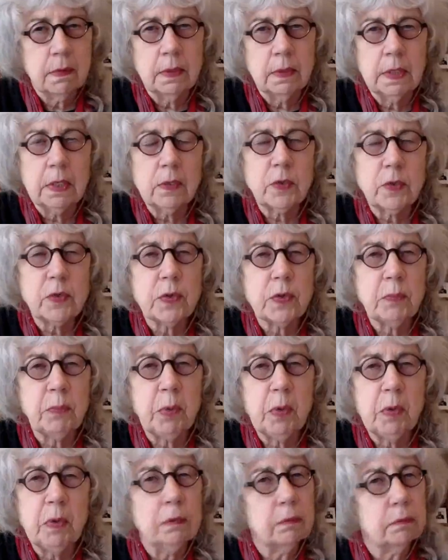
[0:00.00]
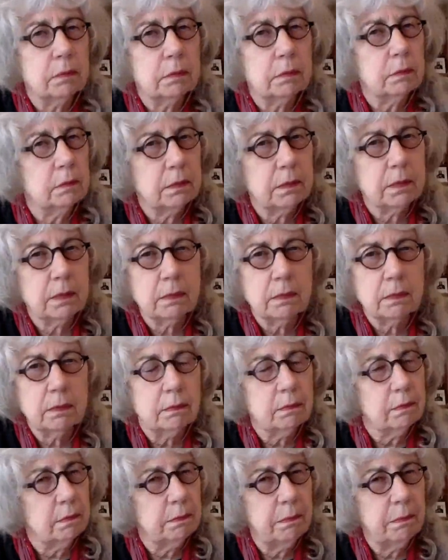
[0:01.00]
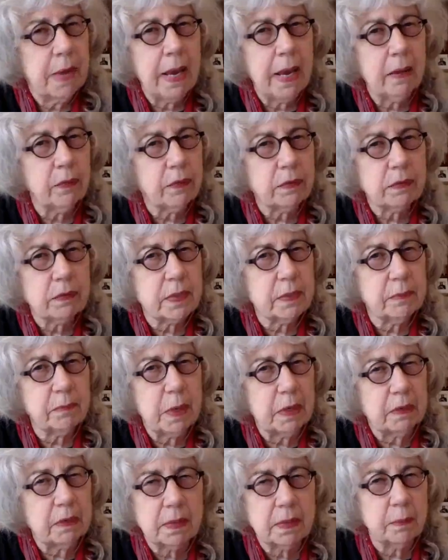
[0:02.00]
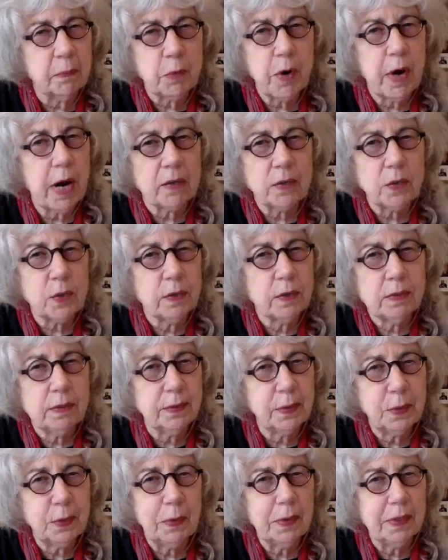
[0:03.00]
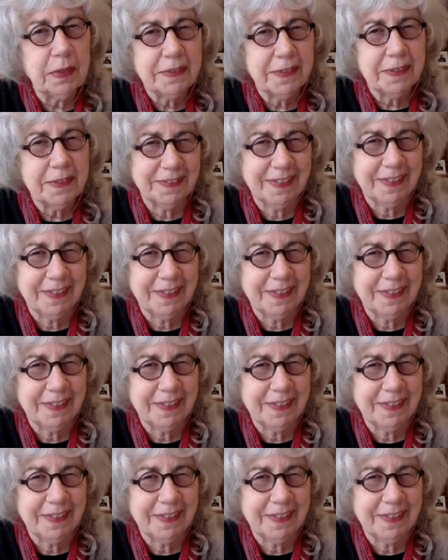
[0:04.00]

A little simple math subtraction will do it.